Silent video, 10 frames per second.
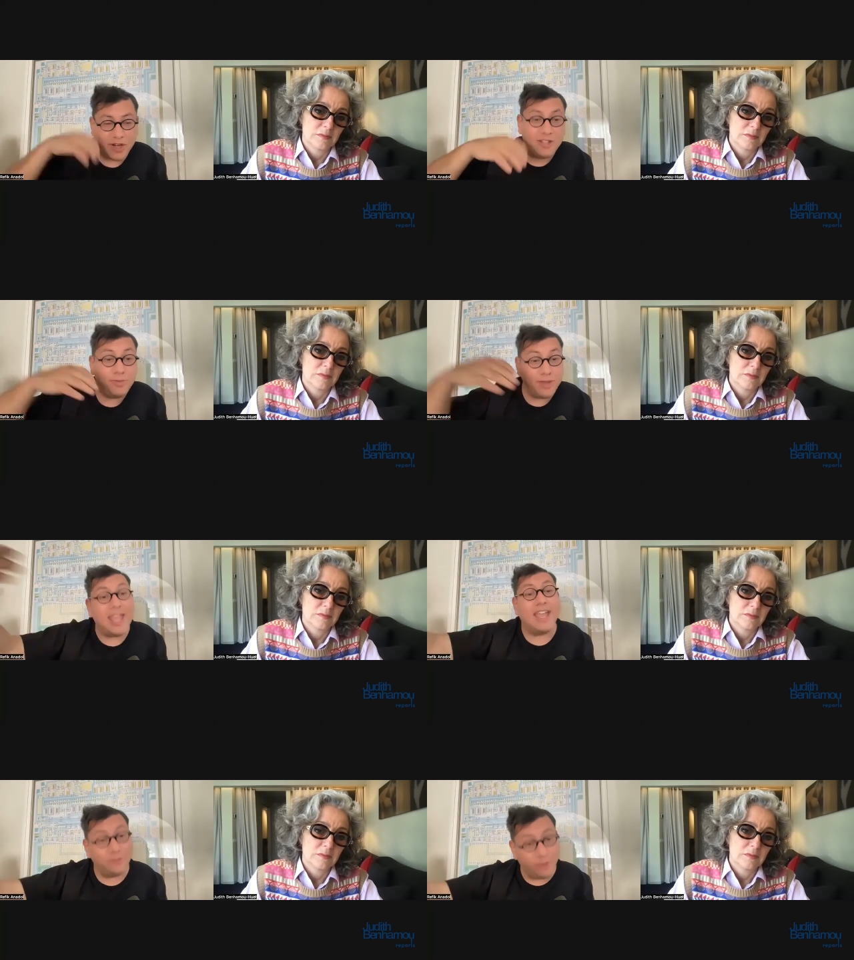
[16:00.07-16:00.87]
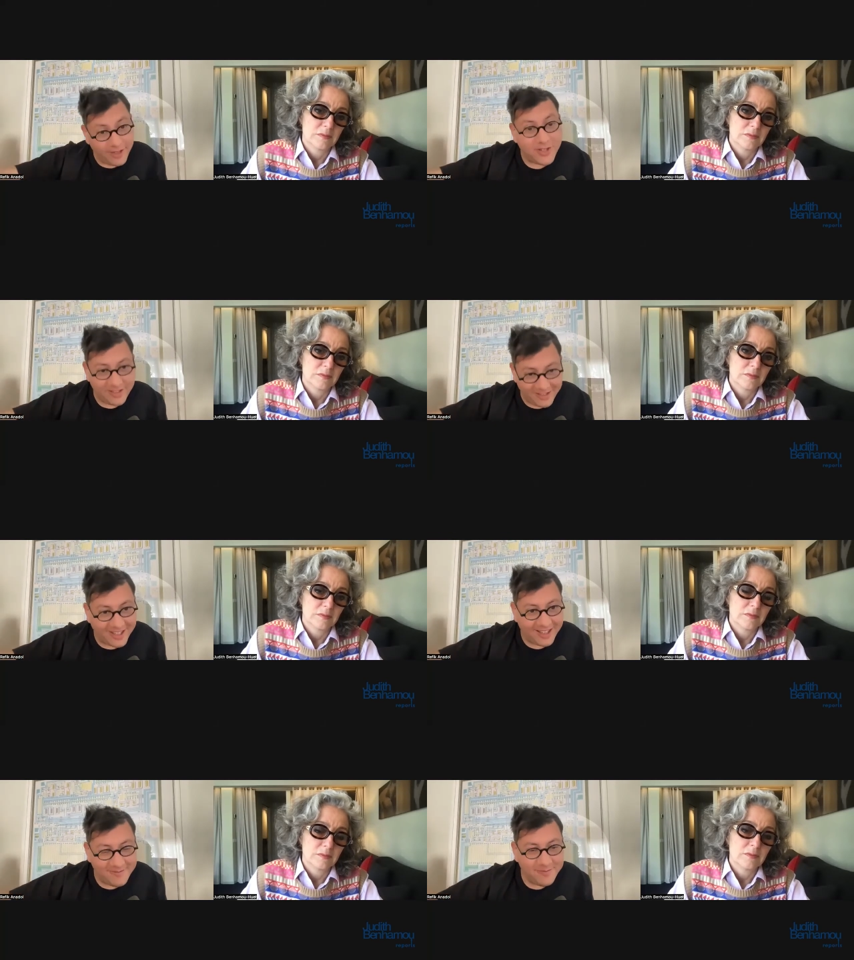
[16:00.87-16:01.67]
Speaker 1: to be ahead of actually
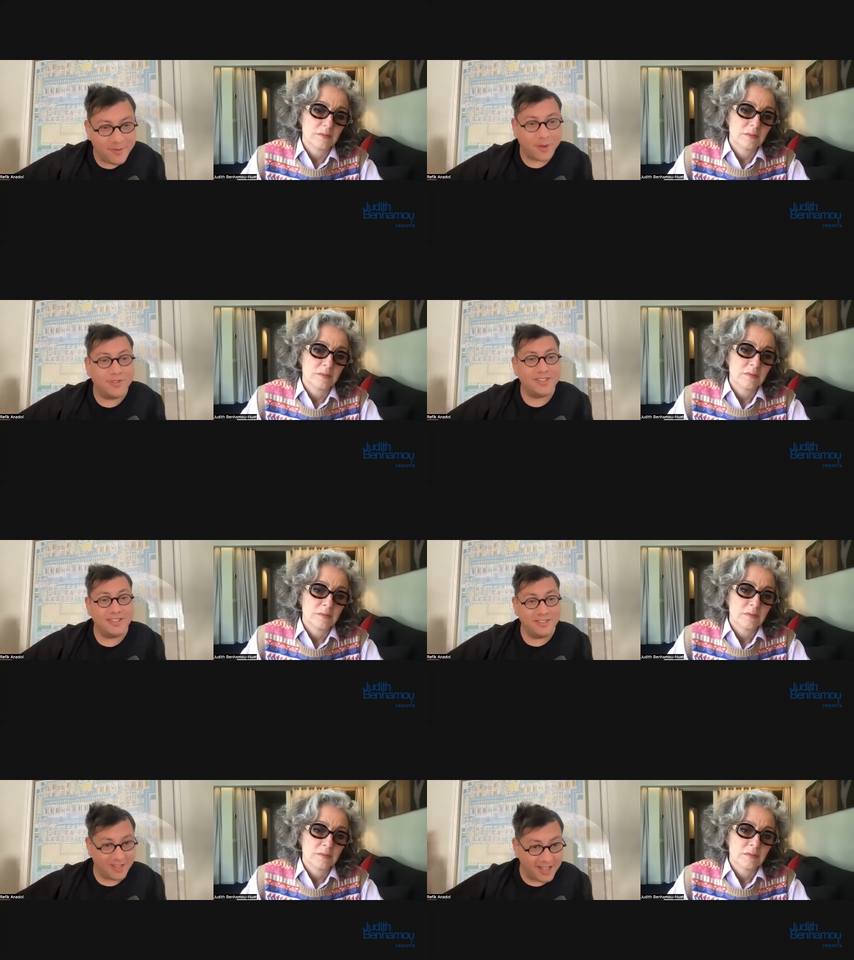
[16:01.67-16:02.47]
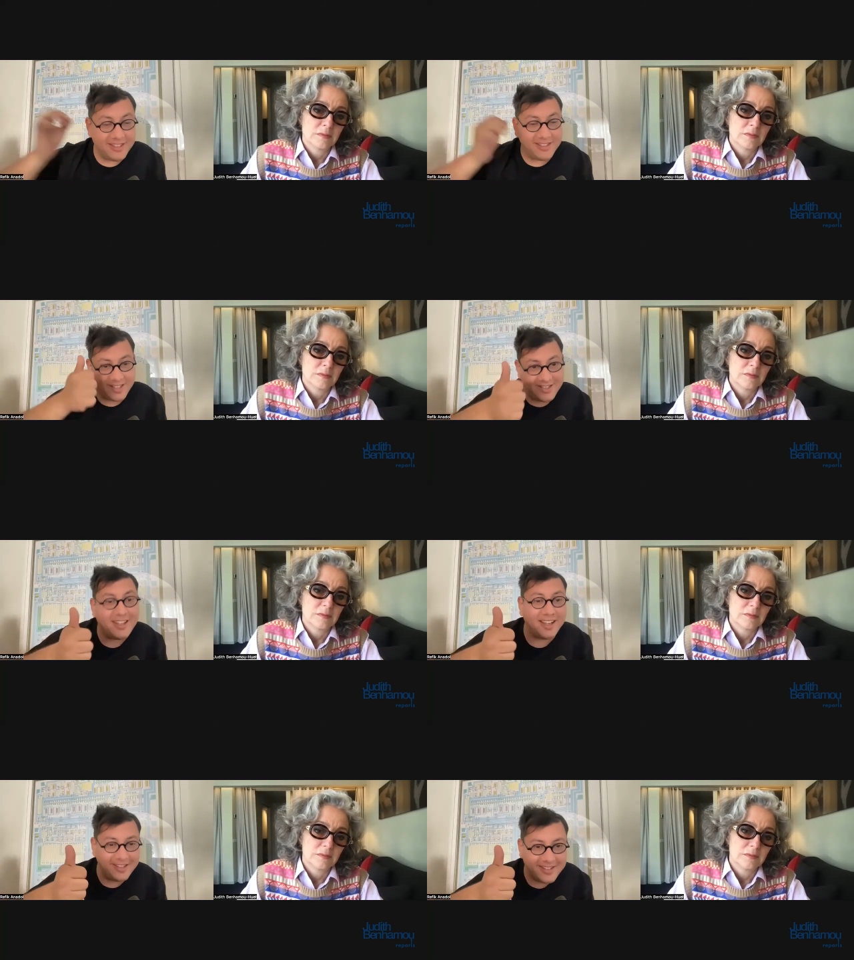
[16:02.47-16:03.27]
time, work with cutting edge
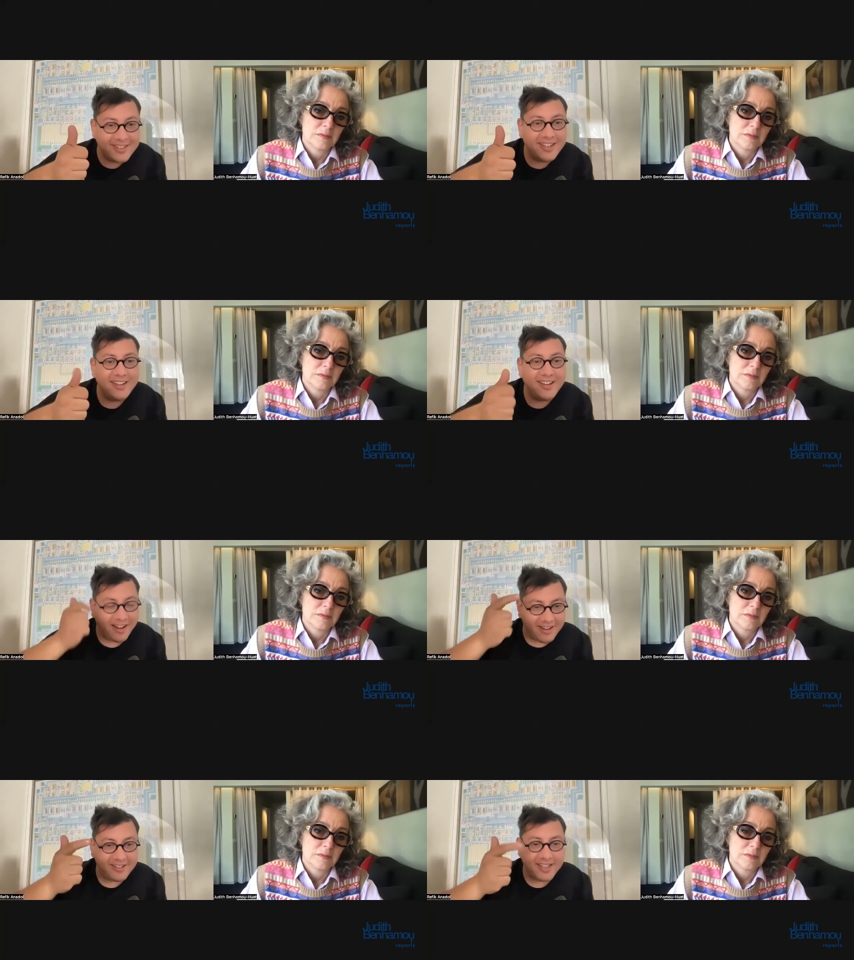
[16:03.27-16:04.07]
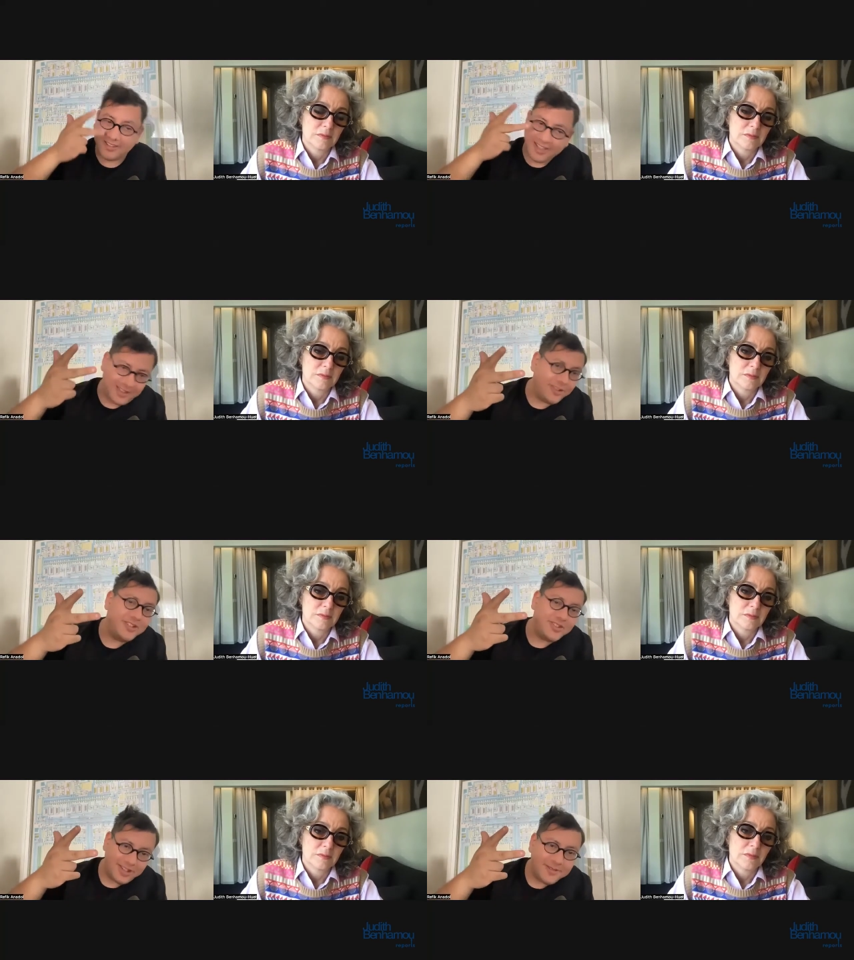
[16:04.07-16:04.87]
science, art and
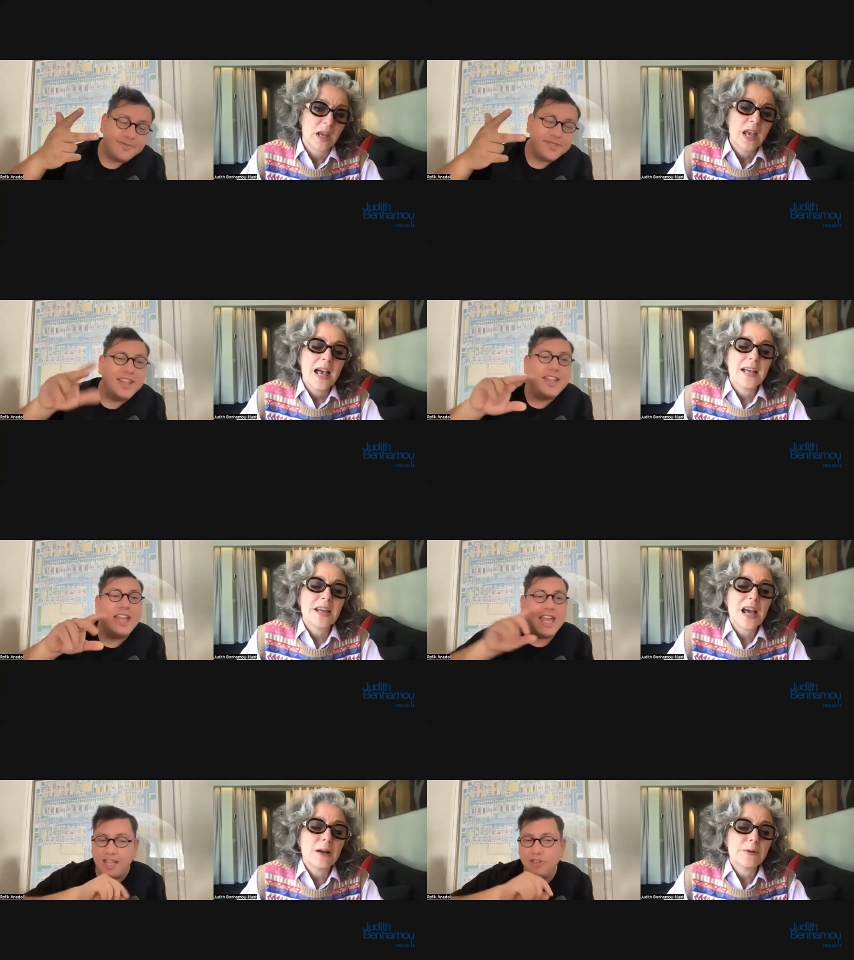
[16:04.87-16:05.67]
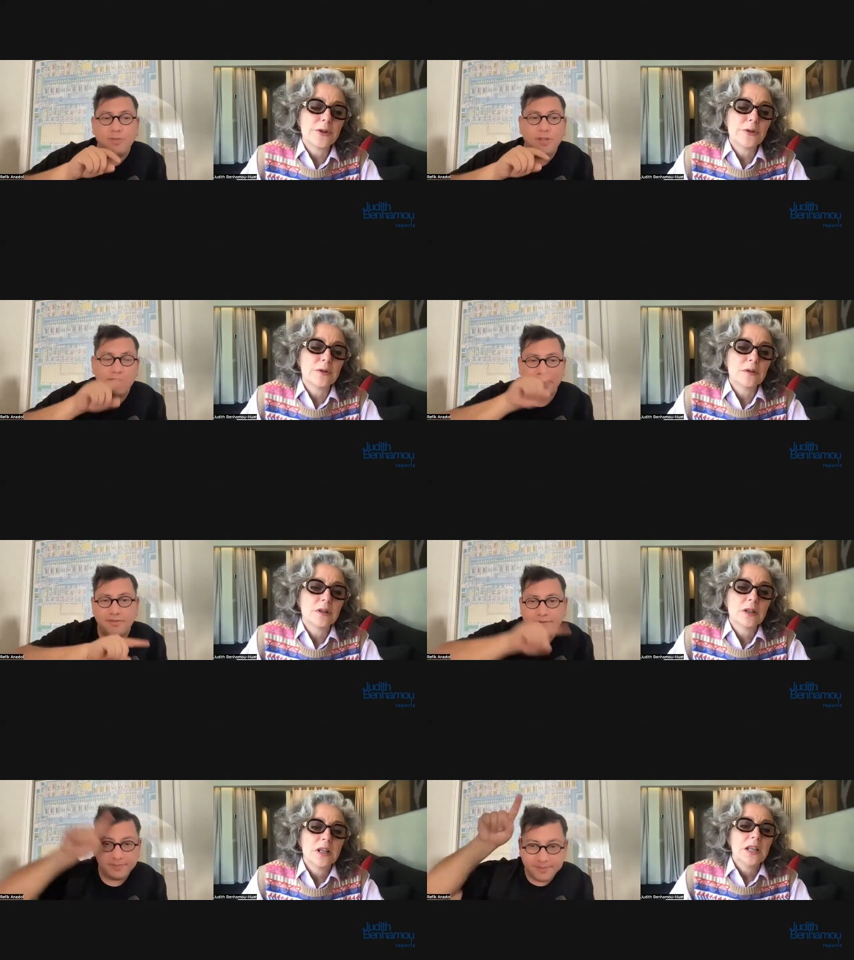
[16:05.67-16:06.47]
technology.
Speaker 2: And, and how do you,
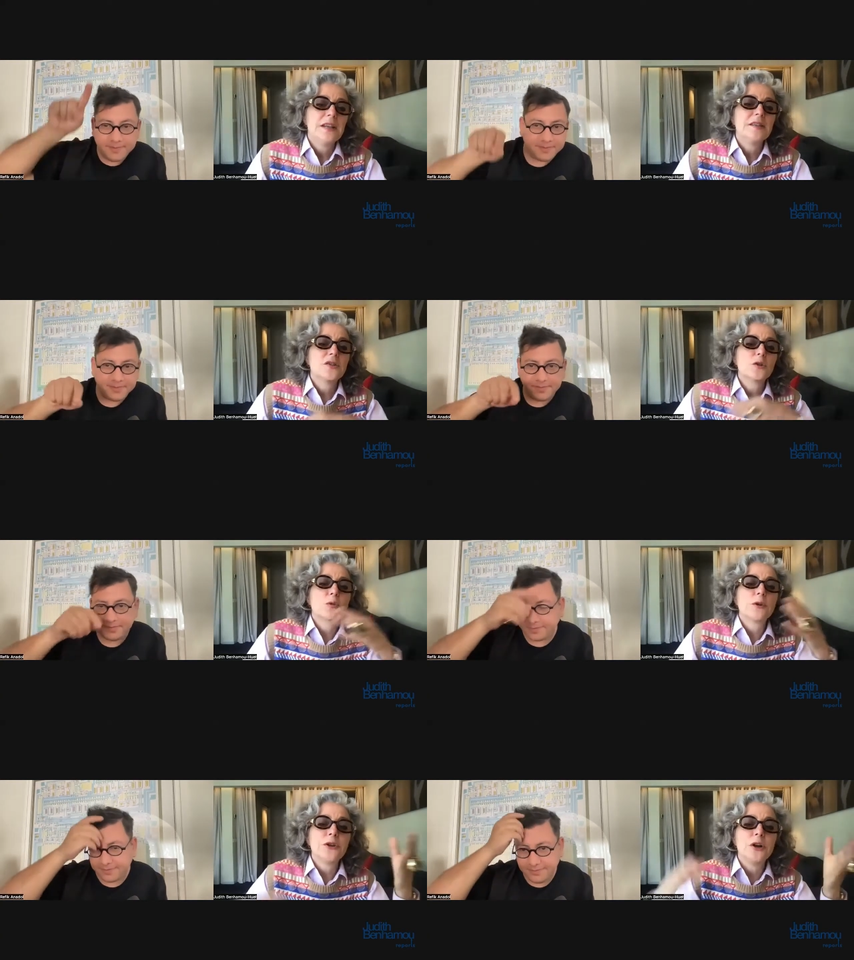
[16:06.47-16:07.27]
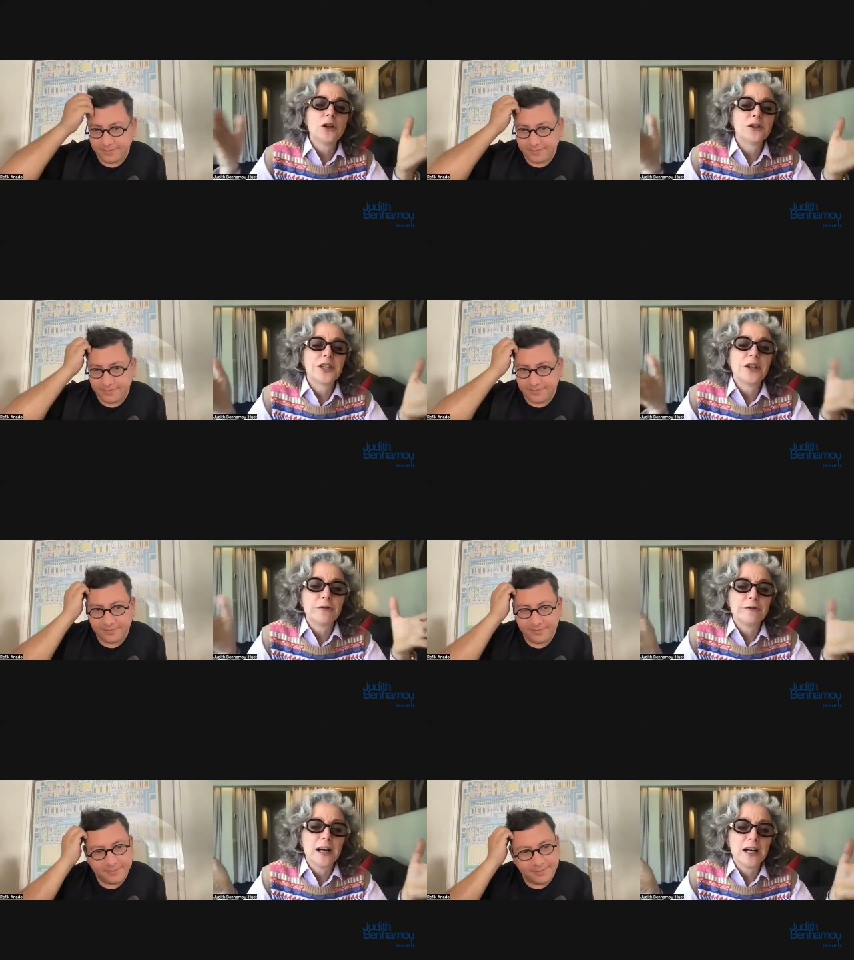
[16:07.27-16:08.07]
in the chronology
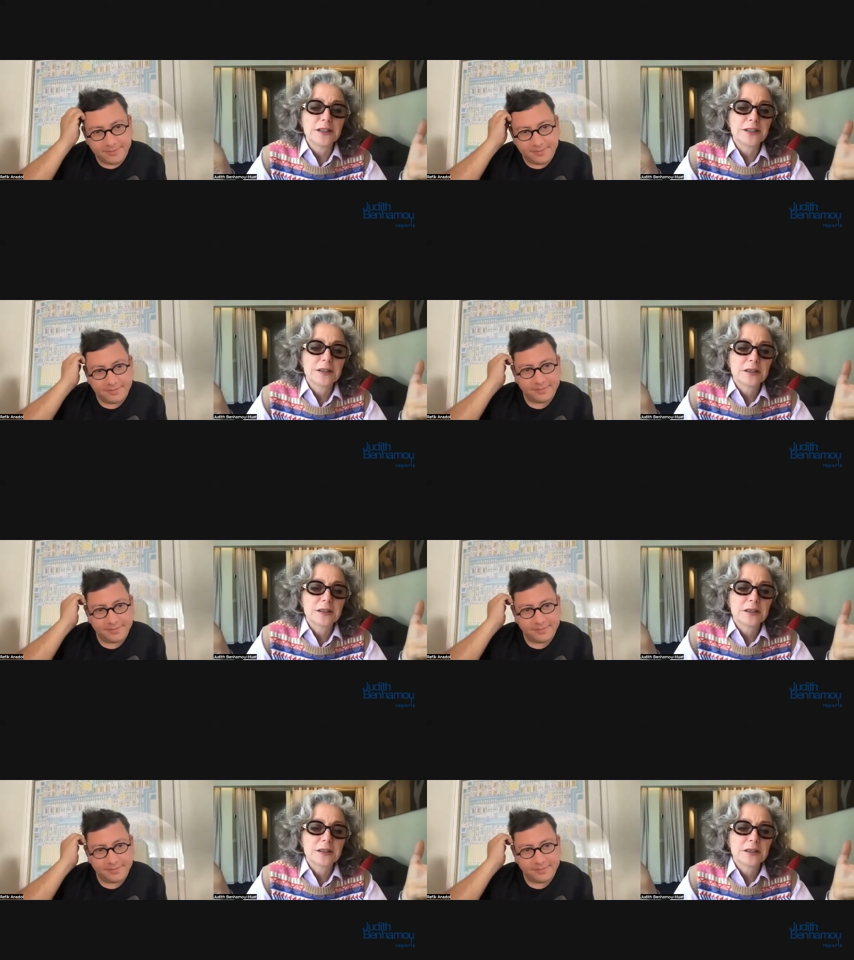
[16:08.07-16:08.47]
of art,